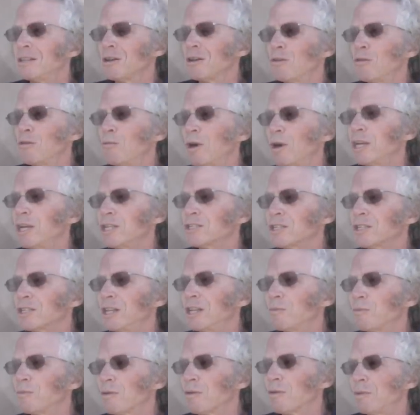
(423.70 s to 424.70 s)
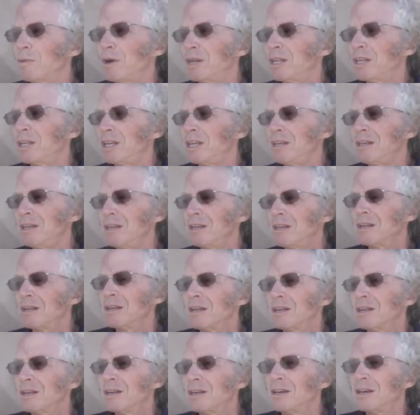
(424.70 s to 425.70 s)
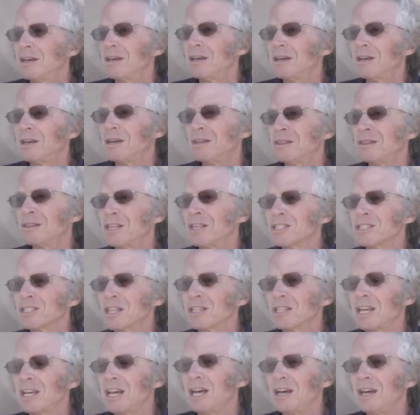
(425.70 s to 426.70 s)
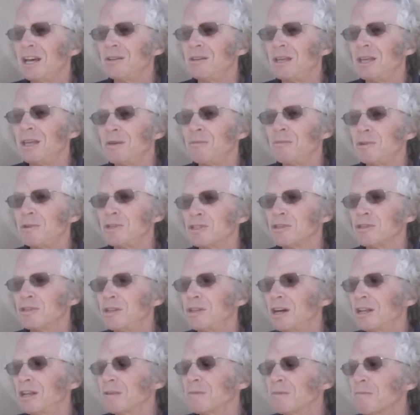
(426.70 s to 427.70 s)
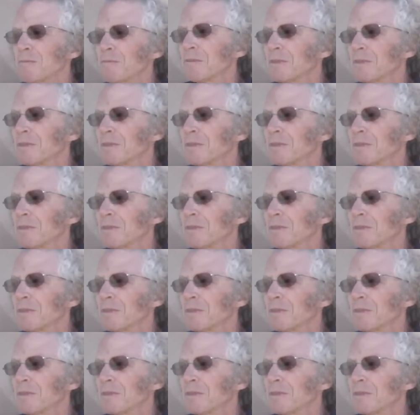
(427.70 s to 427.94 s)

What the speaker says: don't waste any more money and things like that. And we should not